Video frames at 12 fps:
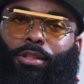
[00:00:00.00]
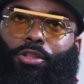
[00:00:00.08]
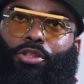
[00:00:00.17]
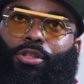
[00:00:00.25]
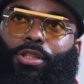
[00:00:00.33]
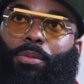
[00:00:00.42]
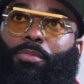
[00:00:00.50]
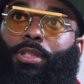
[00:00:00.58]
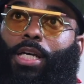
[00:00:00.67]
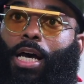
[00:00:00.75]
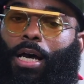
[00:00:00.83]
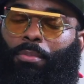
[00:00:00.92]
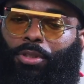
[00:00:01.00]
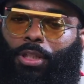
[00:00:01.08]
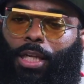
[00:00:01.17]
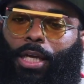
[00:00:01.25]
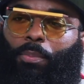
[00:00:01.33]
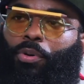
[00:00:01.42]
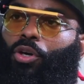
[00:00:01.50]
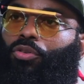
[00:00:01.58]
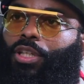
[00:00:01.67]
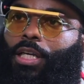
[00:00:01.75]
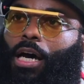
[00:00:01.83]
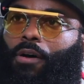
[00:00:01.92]
took some time to like build
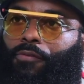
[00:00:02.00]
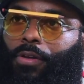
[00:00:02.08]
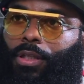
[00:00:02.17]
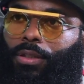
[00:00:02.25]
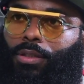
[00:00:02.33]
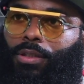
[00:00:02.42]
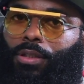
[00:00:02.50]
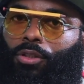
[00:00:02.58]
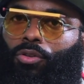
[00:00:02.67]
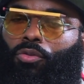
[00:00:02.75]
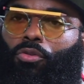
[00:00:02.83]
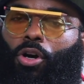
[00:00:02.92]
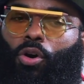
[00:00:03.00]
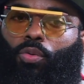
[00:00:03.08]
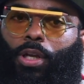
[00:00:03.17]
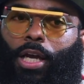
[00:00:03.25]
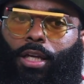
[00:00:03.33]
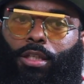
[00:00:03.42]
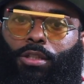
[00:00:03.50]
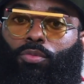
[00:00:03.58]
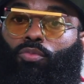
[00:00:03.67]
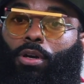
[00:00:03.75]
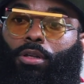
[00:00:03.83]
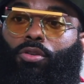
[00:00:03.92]
the confidence, you know, like, cause
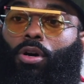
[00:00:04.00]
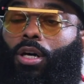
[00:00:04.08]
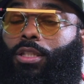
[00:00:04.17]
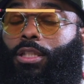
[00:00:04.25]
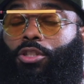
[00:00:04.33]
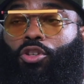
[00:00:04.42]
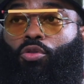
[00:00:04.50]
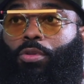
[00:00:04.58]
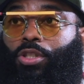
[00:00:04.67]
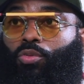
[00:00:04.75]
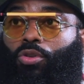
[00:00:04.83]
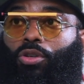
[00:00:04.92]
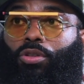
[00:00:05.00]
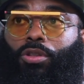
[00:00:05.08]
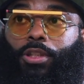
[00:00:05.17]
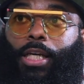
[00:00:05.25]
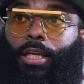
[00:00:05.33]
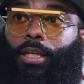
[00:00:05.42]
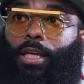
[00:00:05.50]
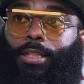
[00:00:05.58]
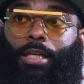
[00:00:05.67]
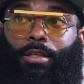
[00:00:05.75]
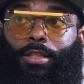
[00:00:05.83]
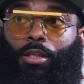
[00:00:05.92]
you know, us as humans, we'll second
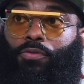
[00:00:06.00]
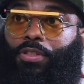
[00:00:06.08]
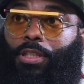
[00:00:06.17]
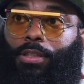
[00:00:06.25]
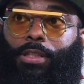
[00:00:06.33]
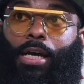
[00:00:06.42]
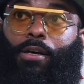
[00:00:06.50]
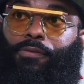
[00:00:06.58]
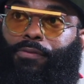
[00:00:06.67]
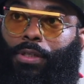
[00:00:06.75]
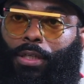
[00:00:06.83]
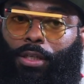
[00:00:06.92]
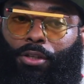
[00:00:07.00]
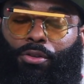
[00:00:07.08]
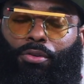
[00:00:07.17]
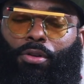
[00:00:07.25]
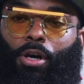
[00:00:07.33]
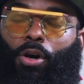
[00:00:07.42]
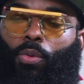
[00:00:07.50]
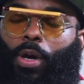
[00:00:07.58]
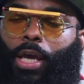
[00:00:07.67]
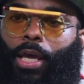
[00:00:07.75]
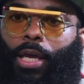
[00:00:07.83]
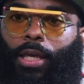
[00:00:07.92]
guess ourselves to death, you know,
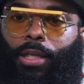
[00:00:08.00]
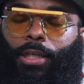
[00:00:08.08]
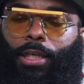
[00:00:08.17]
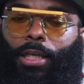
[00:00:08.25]
and